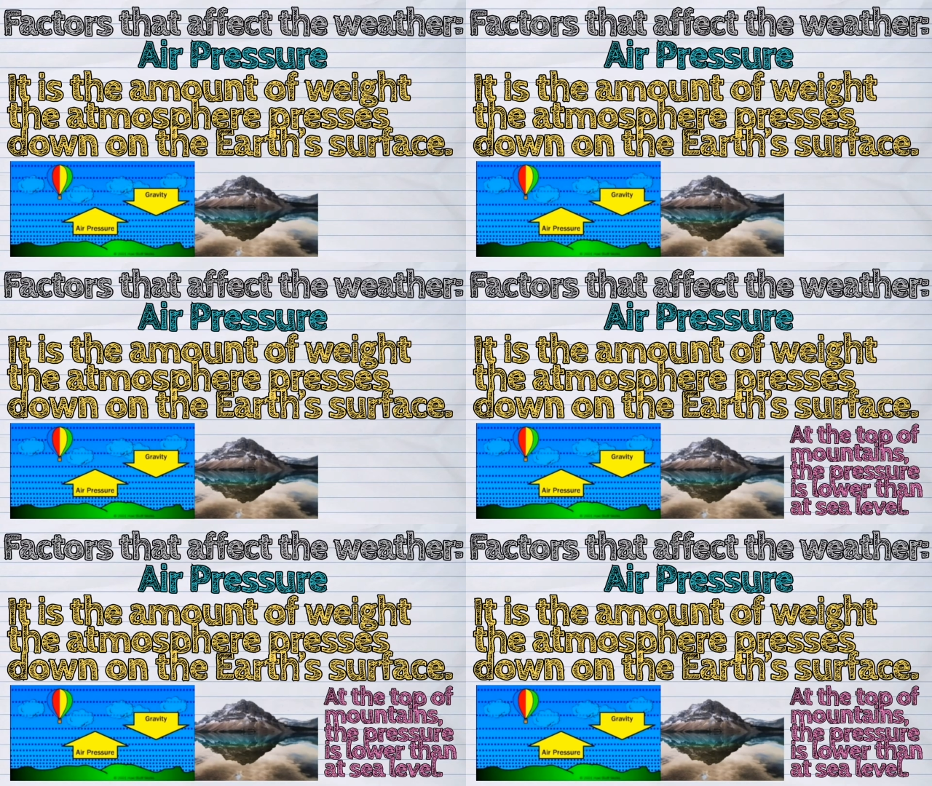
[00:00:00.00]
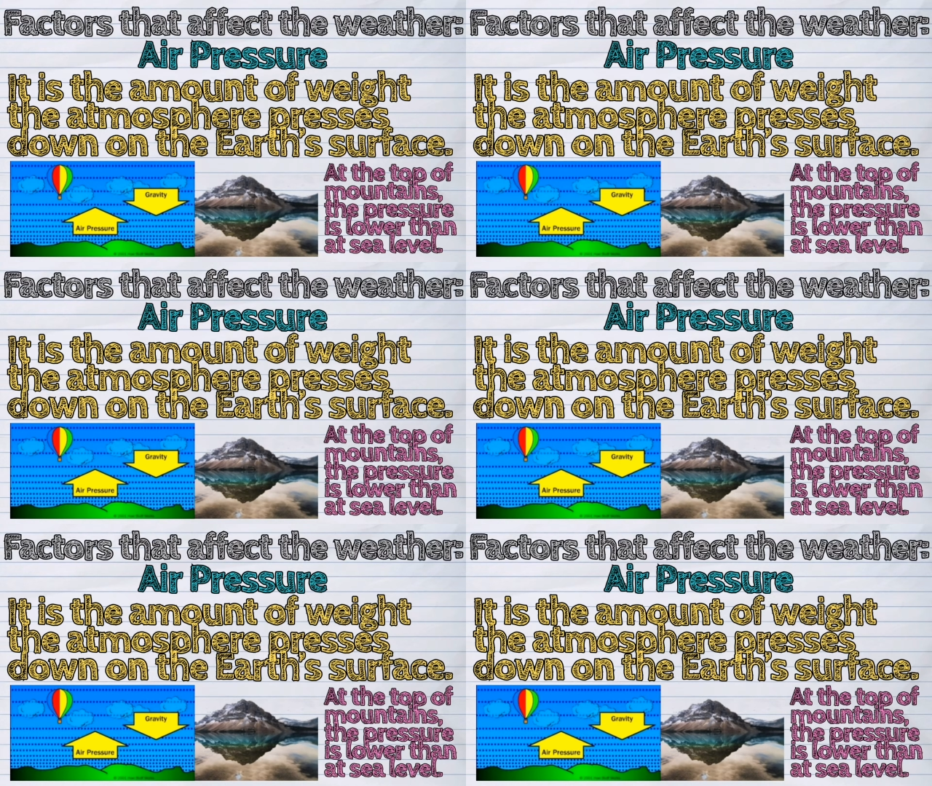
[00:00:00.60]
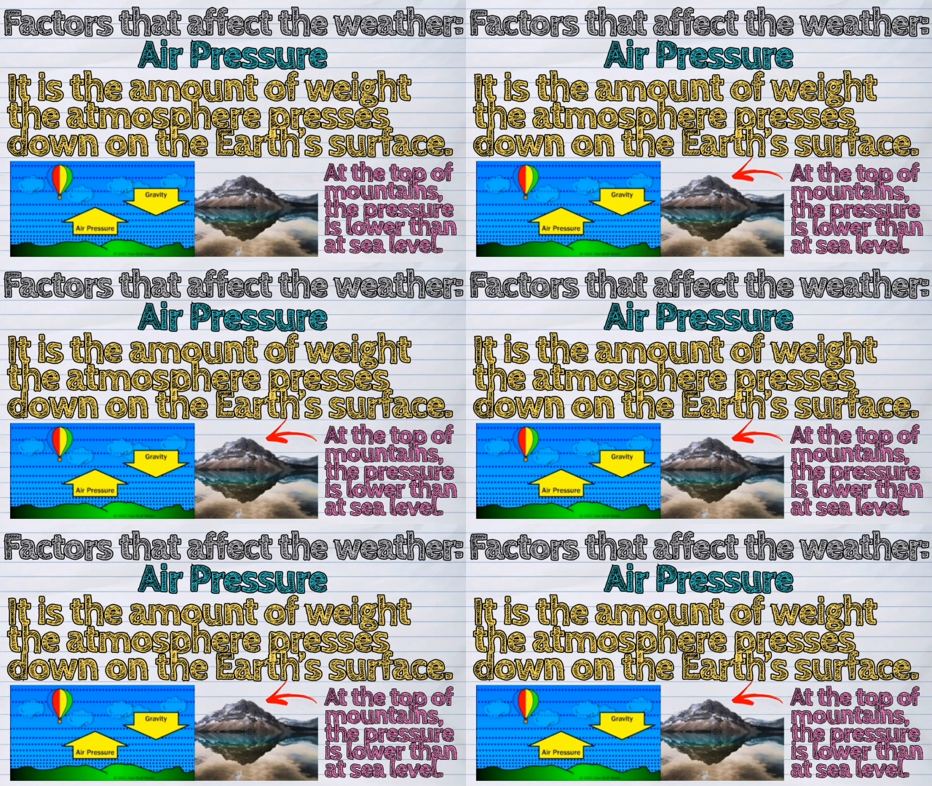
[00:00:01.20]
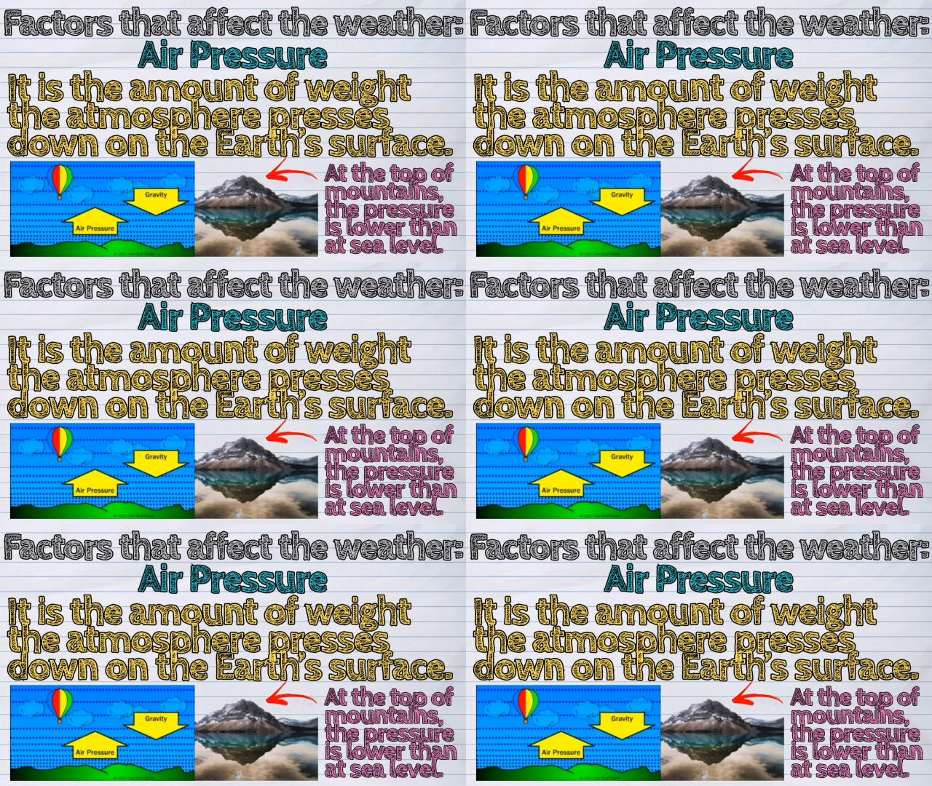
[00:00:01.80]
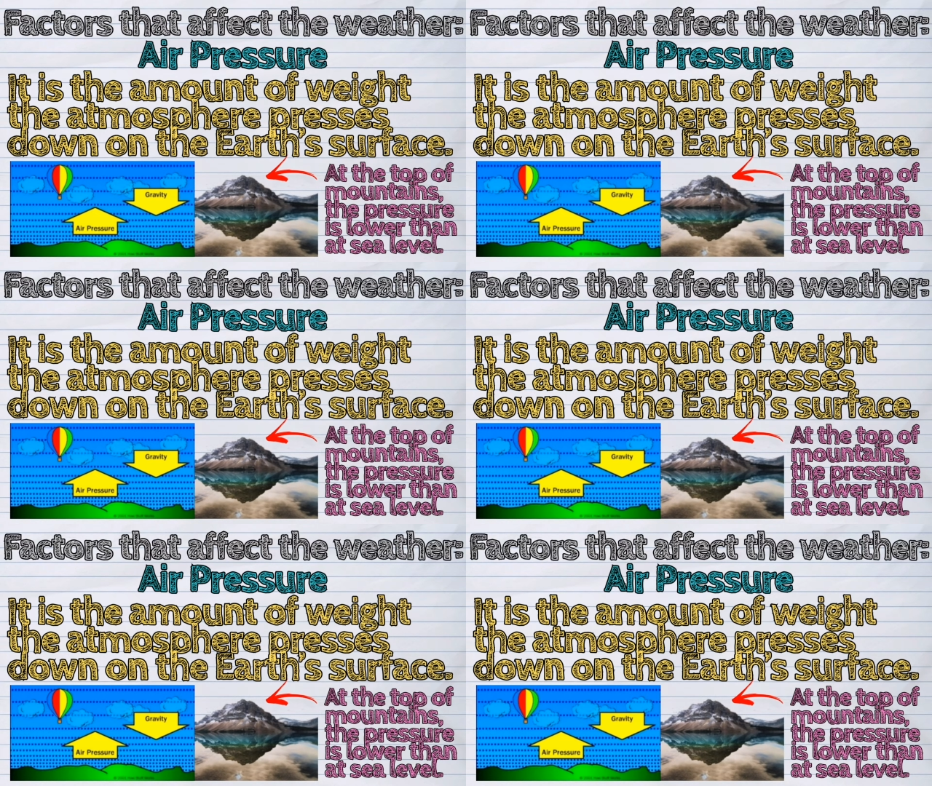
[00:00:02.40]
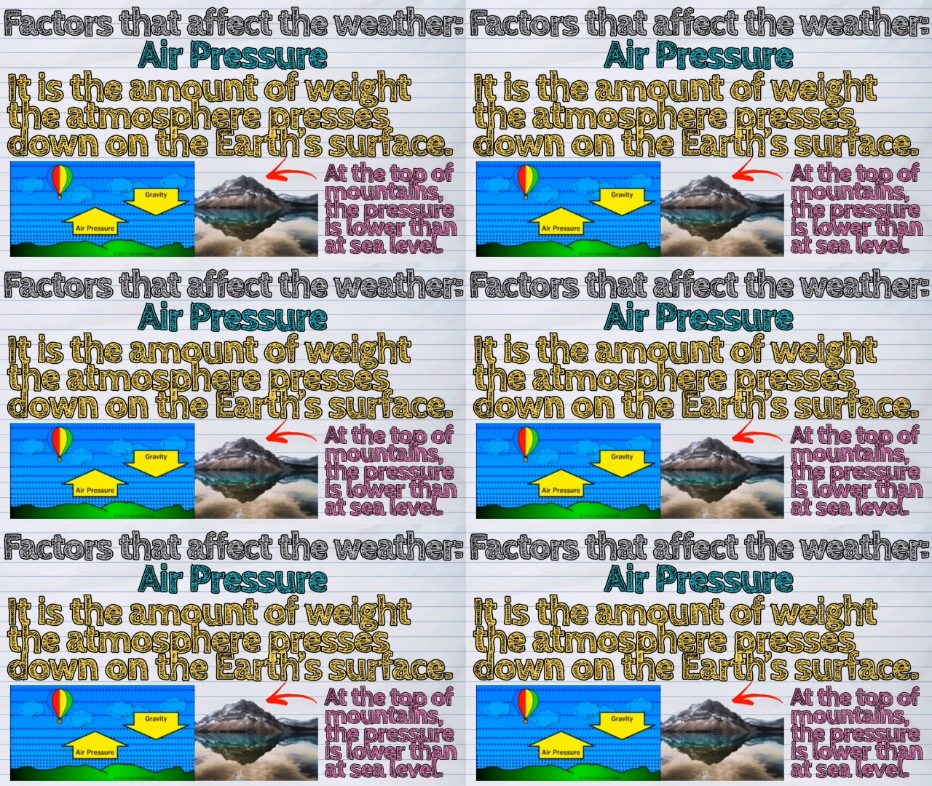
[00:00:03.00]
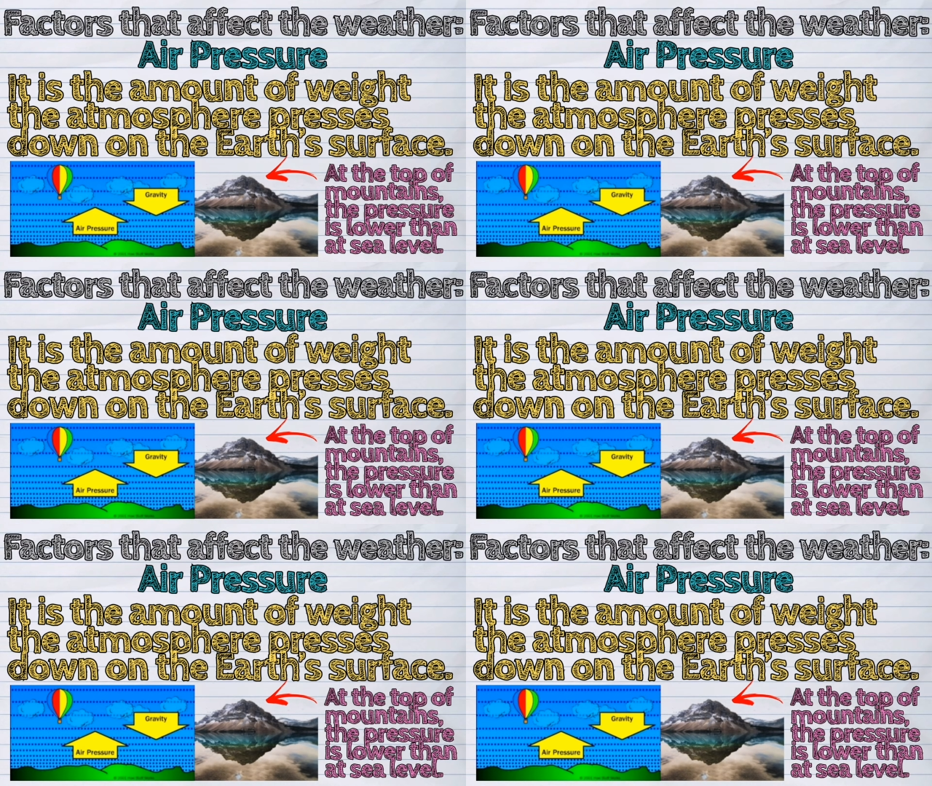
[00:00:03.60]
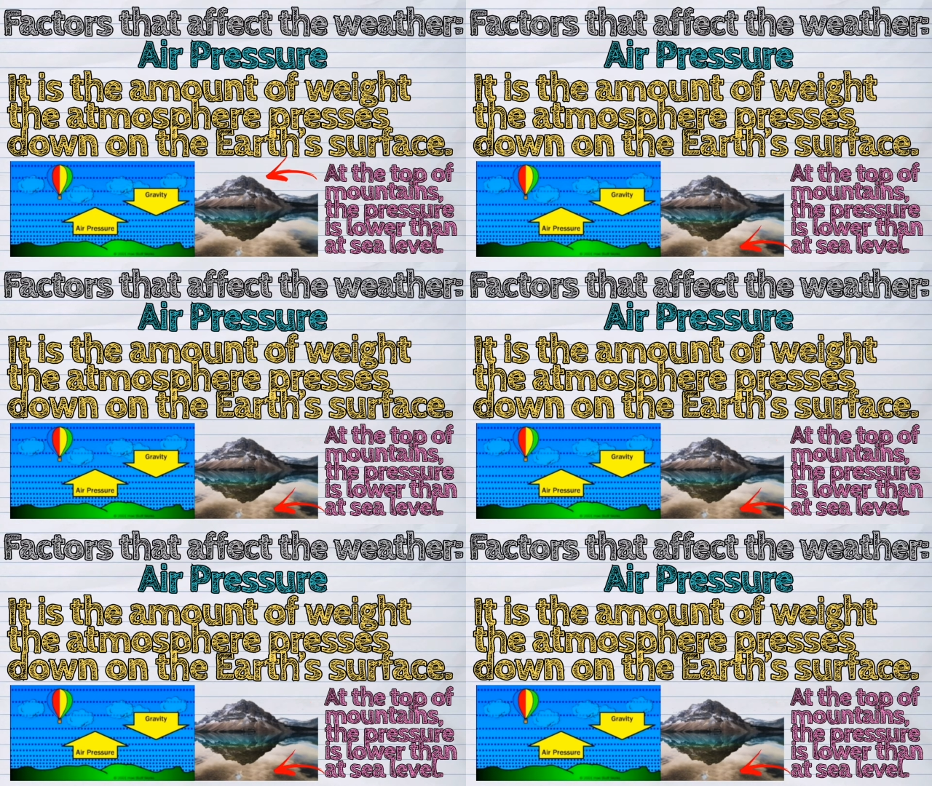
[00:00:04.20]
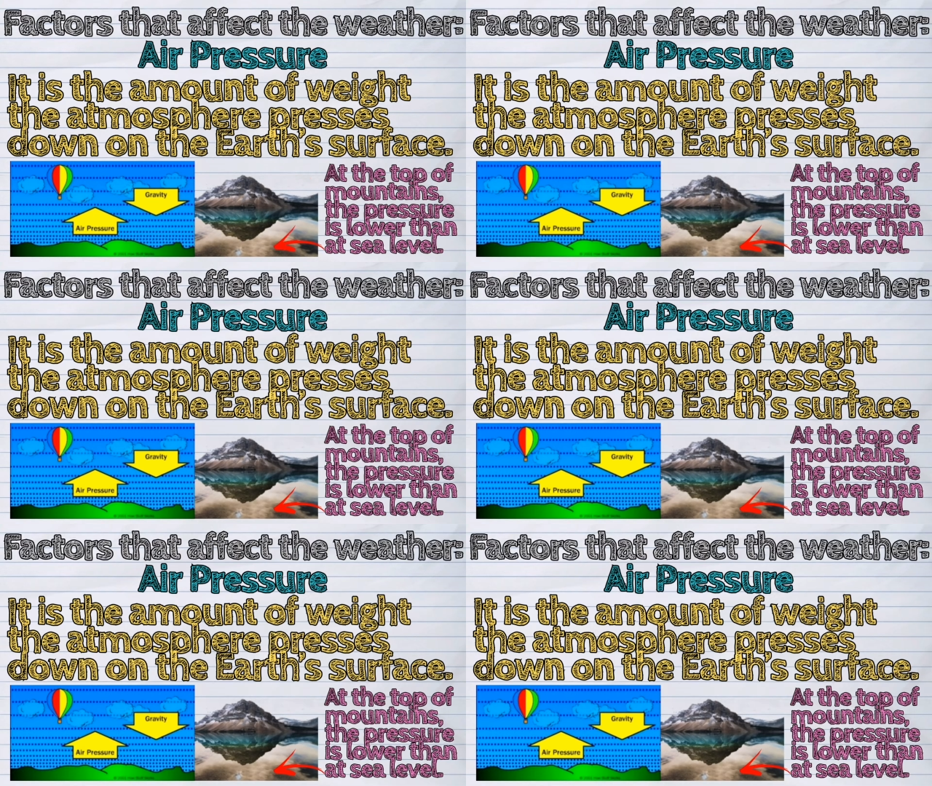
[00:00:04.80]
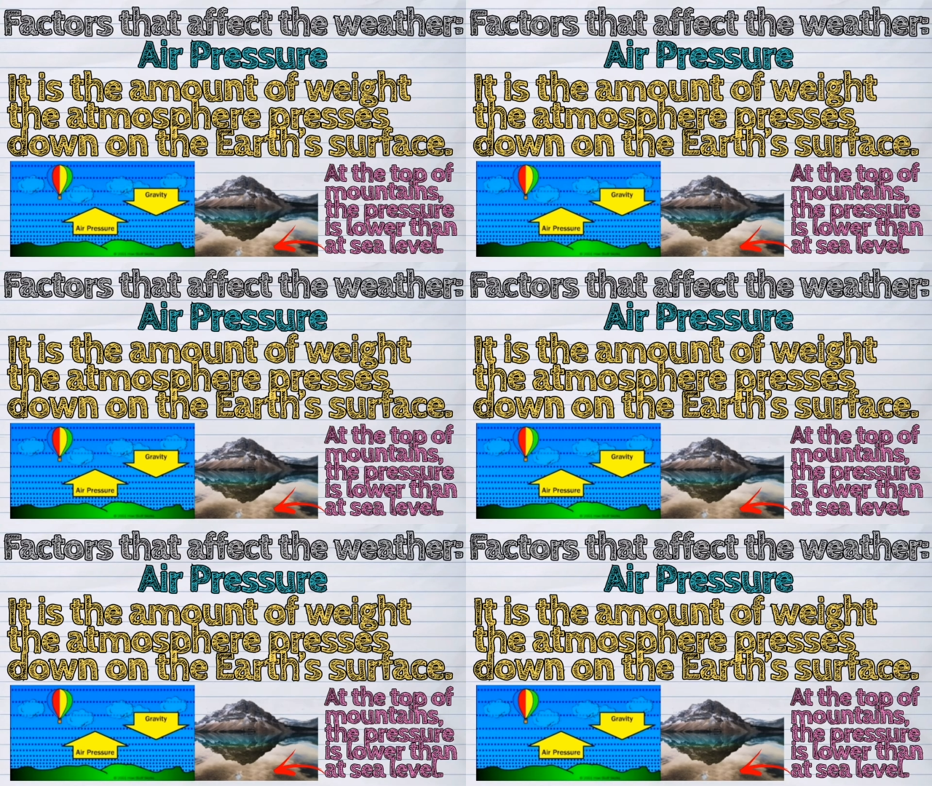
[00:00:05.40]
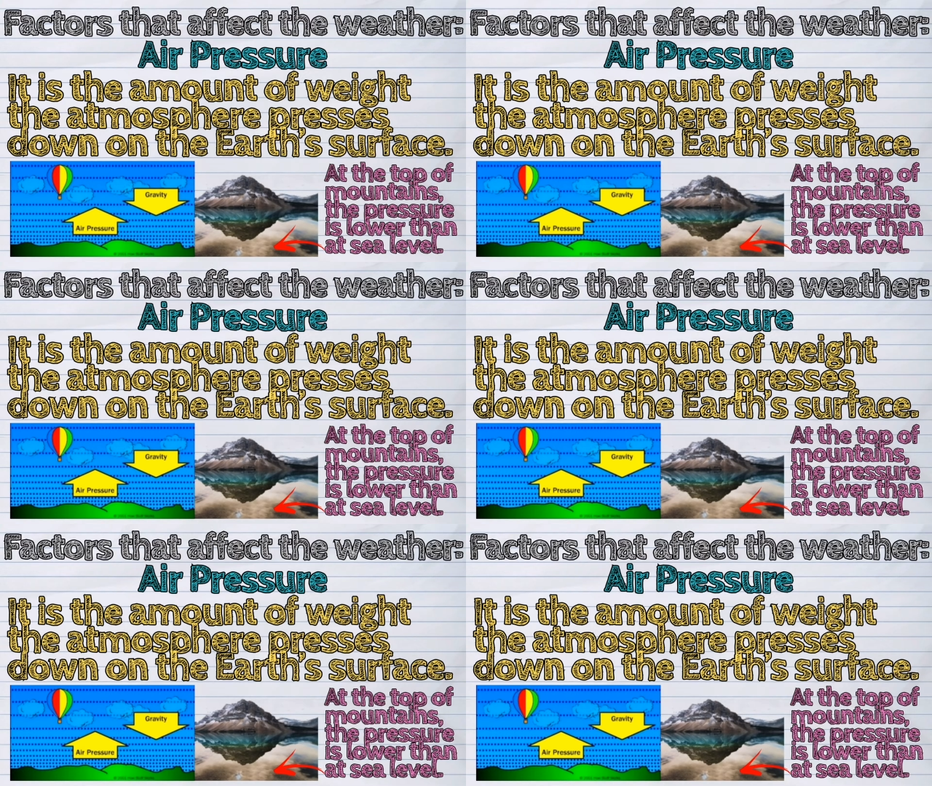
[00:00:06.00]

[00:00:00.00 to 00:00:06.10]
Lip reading: [unreadable: no face in view]